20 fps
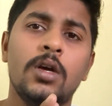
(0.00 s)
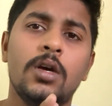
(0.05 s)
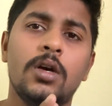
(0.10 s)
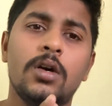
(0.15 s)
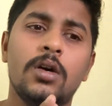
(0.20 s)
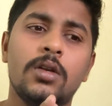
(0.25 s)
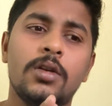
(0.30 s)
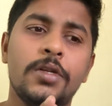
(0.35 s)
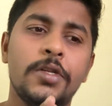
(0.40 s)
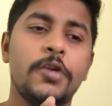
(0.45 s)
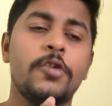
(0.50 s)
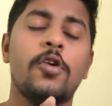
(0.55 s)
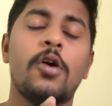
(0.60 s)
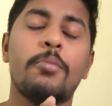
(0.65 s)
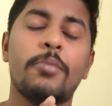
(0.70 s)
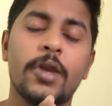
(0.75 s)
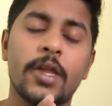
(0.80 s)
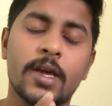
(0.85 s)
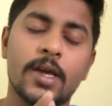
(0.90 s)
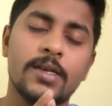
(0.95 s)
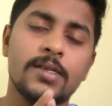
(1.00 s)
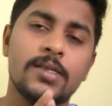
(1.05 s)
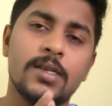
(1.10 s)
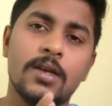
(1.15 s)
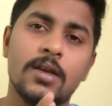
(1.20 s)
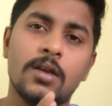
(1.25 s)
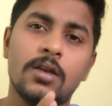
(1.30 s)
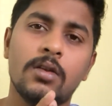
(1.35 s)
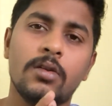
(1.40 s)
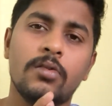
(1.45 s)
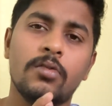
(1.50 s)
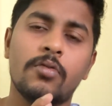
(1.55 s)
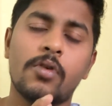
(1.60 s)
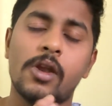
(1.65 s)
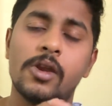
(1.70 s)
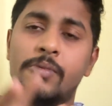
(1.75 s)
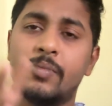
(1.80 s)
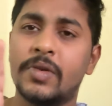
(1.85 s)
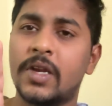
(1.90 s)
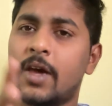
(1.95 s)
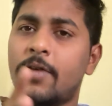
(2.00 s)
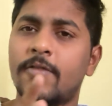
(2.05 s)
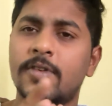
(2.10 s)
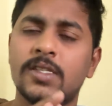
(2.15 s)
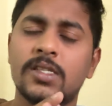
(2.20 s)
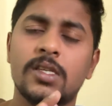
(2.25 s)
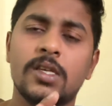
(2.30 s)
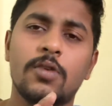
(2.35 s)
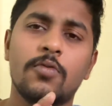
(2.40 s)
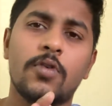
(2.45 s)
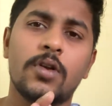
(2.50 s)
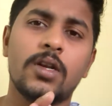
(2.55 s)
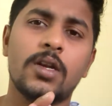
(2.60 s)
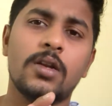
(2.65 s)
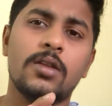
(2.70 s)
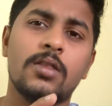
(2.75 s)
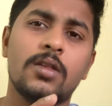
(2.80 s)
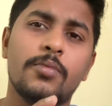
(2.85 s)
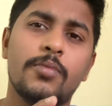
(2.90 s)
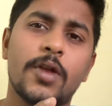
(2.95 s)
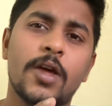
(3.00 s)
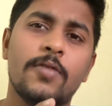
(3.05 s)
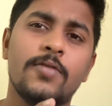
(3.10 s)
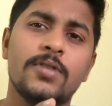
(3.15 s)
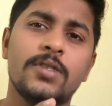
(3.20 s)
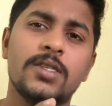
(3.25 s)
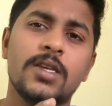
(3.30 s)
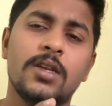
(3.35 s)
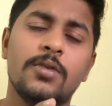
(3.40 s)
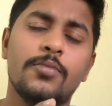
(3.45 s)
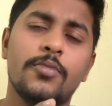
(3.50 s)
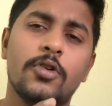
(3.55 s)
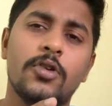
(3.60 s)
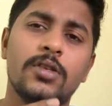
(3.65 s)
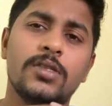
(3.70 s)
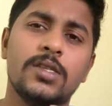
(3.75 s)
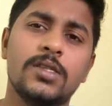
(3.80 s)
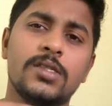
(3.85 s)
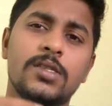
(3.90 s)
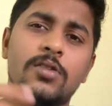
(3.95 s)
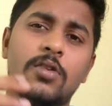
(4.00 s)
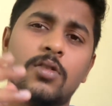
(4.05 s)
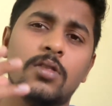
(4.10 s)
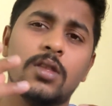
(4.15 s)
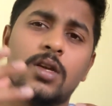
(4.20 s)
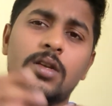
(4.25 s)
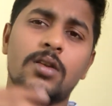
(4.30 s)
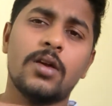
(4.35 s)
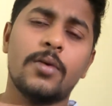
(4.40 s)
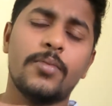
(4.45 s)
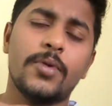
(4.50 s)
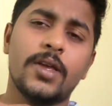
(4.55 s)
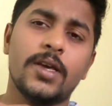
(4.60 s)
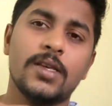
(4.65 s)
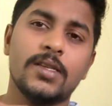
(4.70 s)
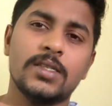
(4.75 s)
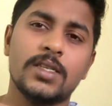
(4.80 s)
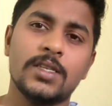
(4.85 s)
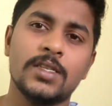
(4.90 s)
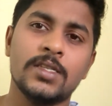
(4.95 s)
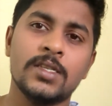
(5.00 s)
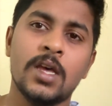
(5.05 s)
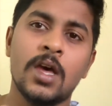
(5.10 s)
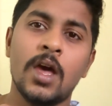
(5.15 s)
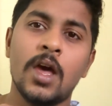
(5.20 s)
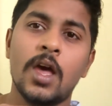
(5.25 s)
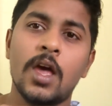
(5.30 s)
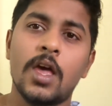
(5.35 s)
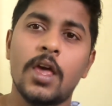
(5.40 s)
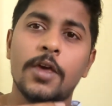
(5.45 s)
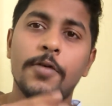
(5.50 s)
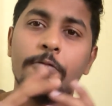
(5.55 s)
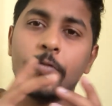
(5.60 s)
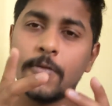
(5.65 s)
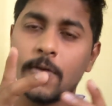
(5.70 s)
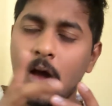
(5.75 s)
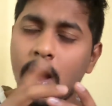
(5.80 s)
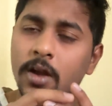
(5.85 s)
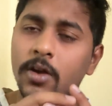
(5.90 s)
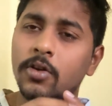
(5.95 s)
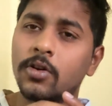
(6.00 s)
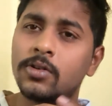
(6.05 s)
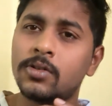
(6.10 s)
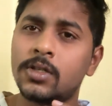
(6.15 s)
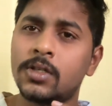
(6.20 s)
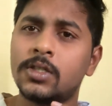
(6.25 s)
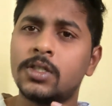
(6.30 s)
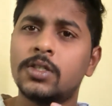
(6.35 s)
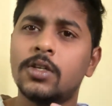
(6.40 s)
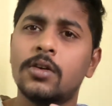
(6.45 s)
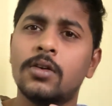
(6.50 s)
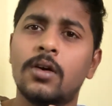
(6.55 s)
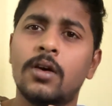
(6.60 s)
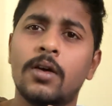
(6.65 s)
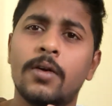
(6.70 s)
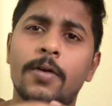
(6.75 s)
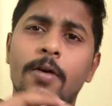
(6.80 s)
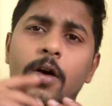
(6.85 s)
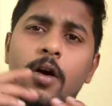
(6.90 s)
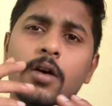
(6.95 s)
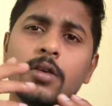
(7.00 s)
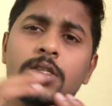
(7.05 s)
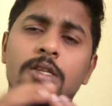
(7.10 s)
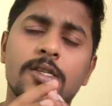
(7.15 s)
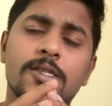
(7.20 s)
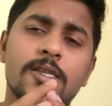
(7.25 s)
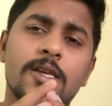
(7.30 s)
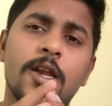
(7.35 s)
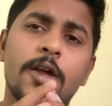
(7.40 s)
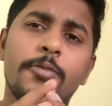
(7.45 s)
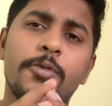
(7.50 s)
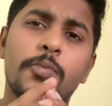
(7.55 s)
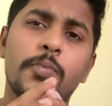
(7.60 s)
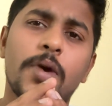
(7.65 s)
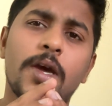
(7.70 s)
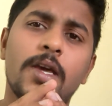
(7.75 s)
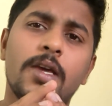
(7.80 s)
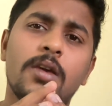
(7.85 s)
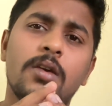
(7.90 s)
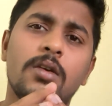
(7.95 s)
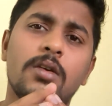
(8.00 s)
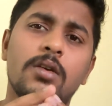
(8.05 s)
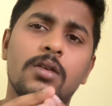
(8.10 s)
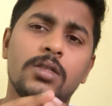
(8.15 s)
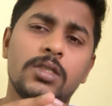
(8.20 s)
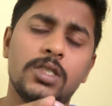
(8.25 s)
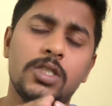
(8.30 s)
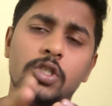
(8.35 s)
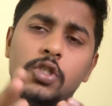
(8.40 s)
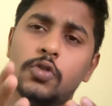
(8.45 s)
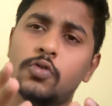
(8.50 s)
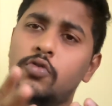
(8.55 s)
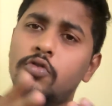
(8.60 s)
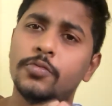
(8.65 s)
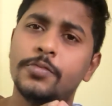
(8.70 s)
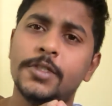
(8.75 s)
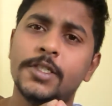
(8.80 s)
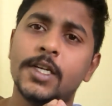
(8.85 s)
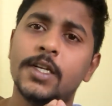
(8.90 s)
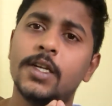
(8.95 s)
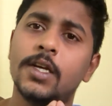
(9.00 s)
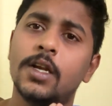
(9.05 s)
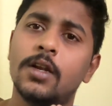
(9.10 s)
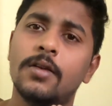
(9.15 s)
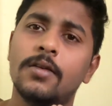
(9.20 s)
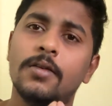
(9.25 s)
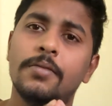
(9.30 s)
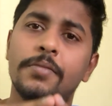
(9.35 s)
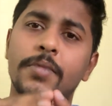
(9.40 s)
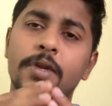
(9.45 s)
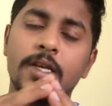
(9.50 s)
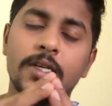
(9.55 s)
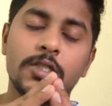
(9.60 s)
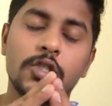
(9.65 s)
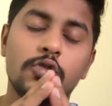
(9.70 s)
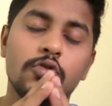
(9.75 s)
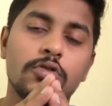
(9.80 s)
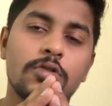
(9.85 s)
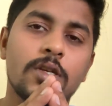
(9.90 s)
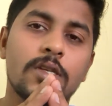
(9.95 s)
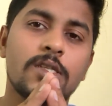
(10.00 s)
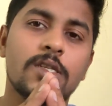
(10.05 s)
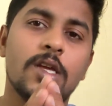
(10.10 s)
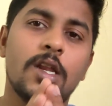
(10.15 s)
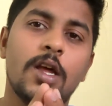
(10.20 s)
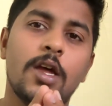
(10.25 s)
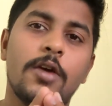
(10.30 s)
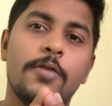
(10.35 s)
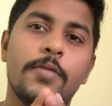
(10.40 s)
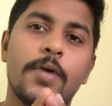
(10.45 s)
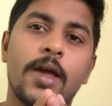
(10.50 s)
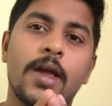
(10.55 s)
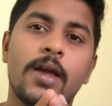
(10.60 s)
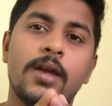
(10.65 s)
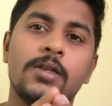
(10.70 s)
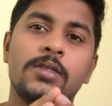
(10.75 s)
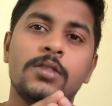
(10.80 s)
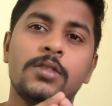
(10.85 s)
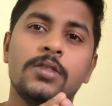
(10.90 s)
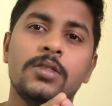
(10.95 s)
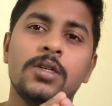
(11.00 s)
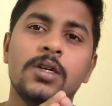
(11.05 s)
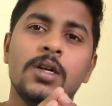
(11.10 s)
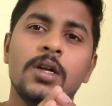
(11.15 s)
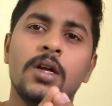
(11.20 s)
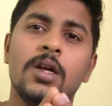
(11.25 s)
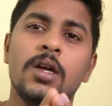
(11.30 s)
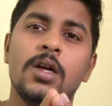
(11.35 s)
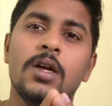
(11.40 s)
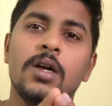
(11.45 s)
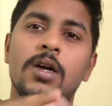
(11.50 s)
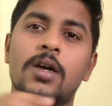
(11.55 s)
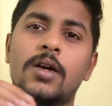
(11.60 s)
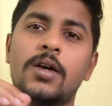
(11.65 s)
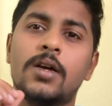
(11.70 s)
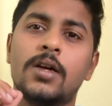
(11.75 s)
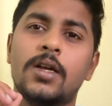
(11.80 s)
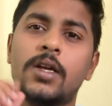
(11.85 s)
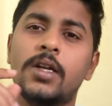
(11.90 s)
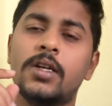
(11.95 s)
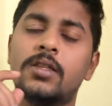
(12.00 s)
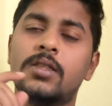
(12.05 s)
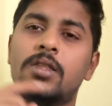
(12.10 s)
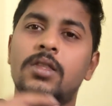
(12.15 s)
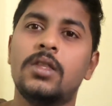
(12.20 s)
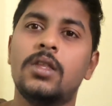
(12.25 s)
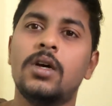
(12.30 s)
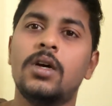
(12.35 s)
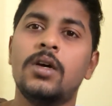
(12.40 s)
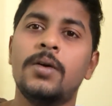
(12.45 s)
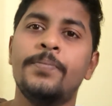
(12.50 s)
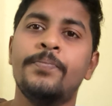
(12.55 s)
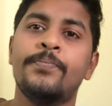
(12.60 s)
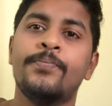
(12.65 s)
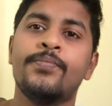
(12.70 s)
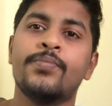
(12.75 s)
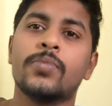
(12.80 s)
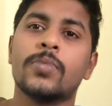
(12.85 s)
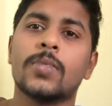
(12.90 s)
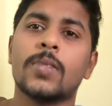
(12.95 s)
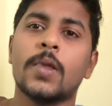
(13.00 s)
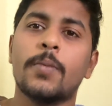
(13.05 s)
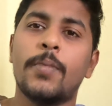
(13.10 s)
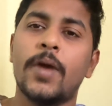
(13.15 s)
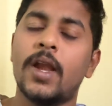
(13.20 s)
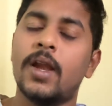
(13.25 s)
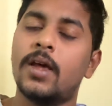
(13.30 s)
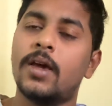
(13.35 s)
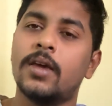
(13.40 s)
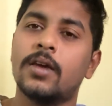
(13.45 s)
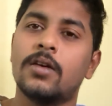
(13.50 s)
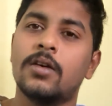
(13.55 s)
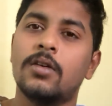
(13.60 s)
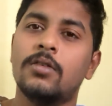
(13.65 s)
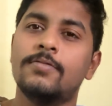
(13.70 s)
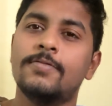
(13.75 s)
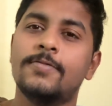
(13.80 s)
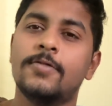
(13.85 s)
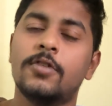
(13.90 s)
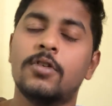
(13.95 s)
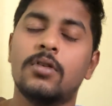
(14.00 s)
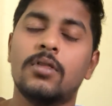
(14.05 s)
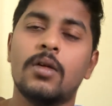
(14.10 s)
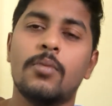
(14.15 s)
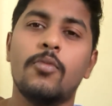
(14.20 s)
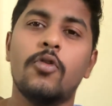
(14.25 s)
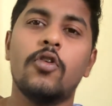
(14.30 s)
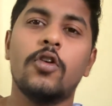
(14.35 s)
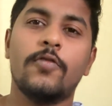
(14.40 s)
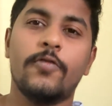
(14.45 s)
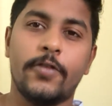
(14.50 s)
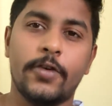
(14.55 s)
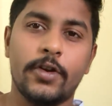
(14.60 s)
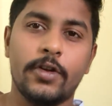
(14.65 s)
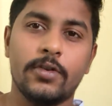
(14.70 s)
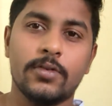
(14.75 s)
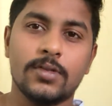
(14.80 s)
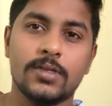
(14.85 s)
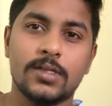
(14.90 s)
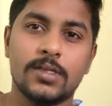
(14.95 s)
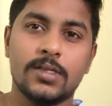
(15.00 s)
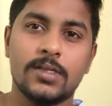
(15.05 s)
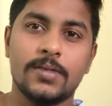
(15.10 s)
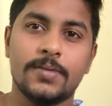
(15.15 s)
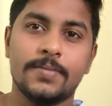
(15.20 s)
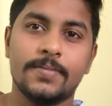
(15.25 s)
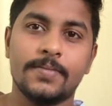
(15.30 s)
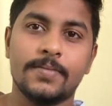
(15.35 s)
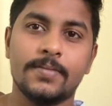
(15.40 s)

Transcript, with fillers: the new application on privacy, what are the privacy and policies on that applications. If you are not subscribed to my YouTube channel, please do subscribe and hit the bell icon for the more videos.